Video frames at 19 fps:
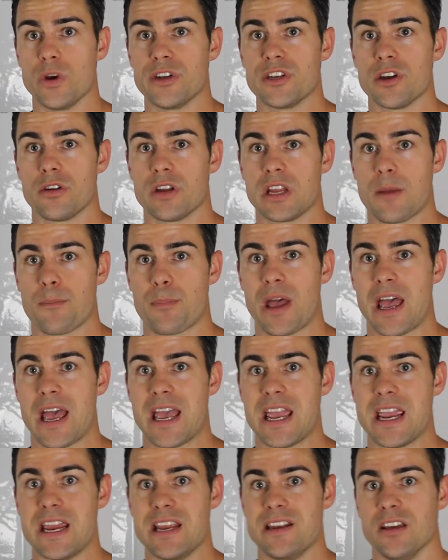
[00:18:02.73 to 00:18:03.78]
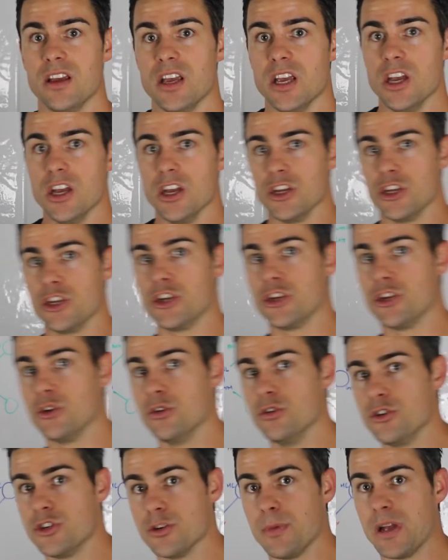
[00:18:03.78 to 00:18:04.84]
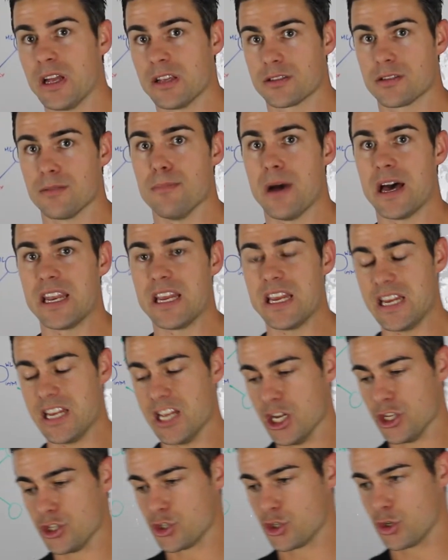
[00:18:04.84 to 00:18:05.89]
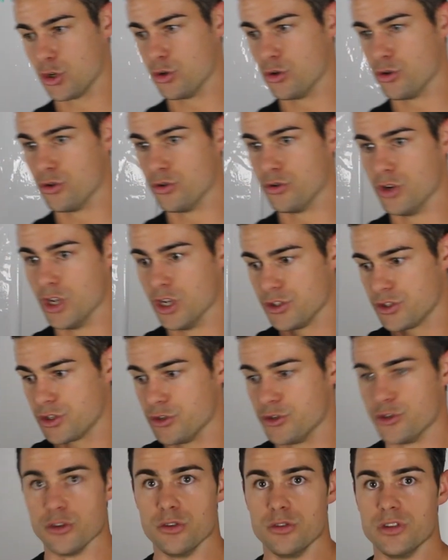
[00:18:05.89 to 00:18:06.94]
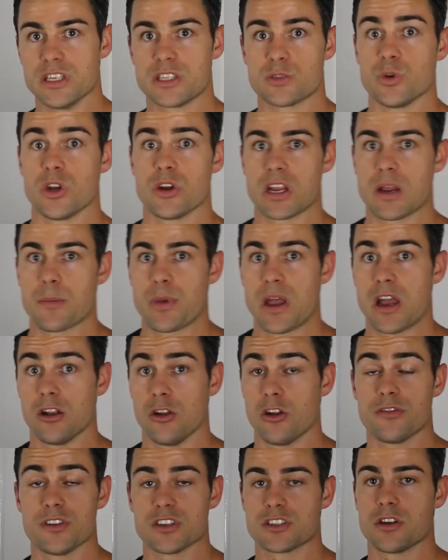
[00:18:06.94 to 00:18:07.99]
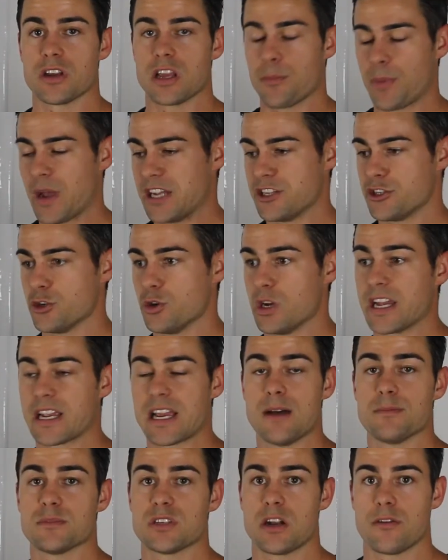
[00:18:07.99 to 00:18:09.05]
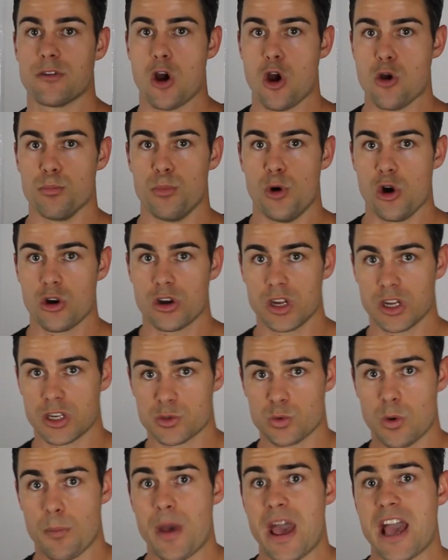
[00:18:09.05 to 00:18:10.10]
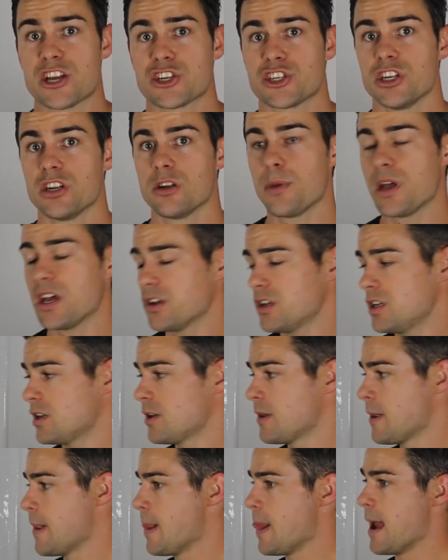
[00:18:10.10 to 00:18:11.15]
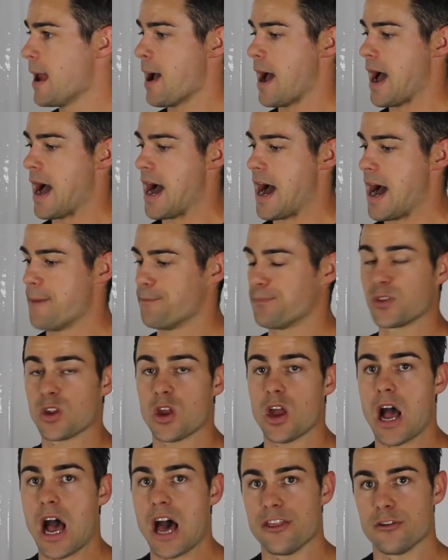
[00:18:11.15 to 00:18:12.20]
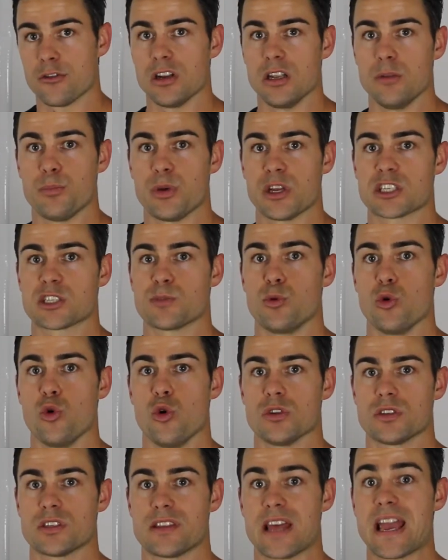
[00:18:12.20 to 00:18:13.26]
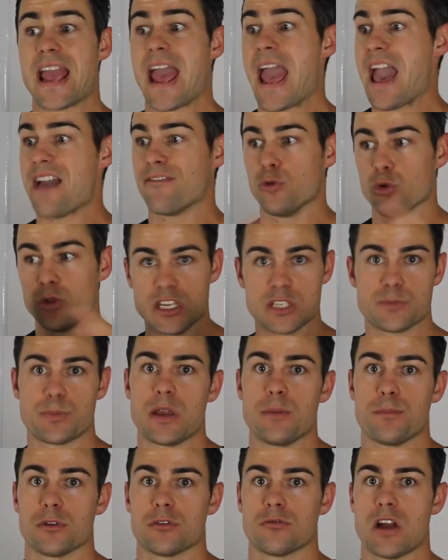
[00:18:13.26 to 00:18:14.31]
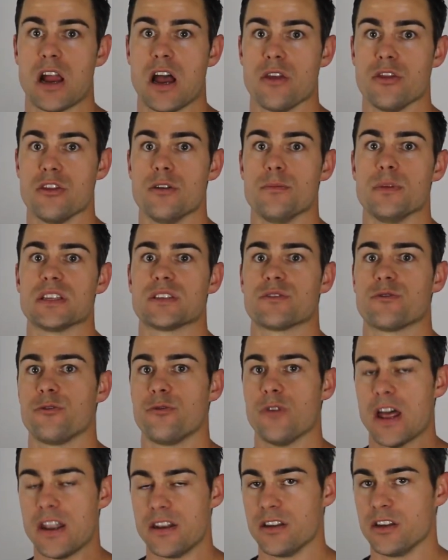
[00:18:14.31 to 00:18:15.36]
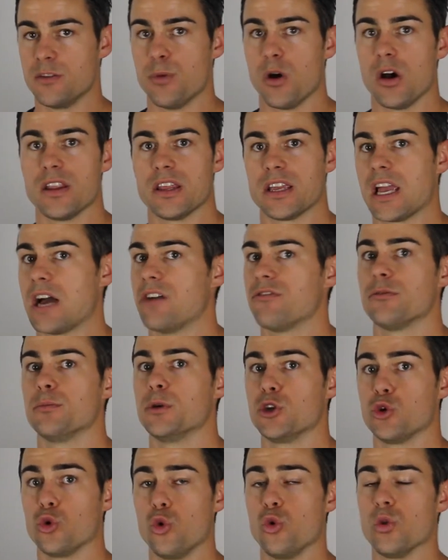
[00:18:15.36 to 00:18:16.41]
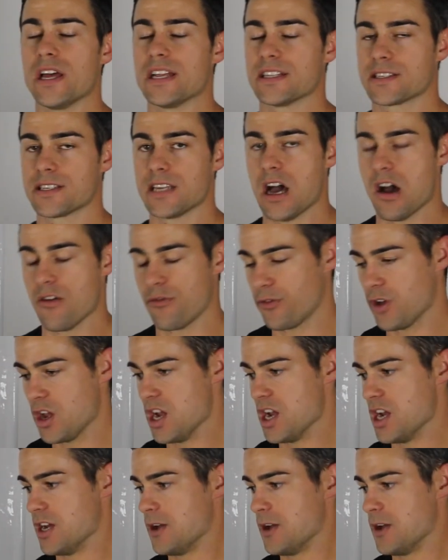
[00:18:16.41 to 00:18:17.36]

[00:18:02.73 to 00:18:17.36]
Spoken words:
We don't get paid huge amounts of money to do this. We don't get paid, a lot of us don't get paid to do it. It comes out of our own pocket because we're passionate about it. Other Olympic sports, they have all these people around them. It's funded by the government, all that stuff.